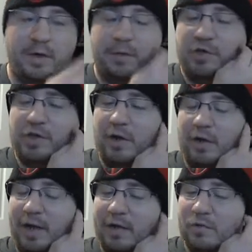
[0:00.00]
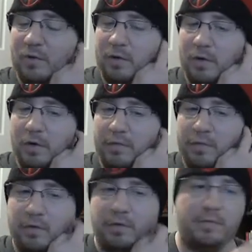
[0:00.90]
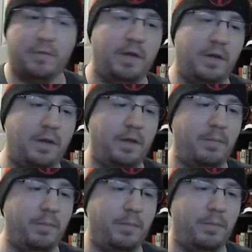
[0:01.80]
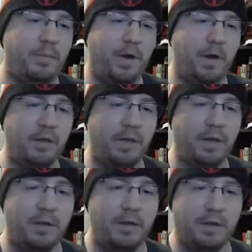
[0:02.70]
Xion and Sora over the holiday.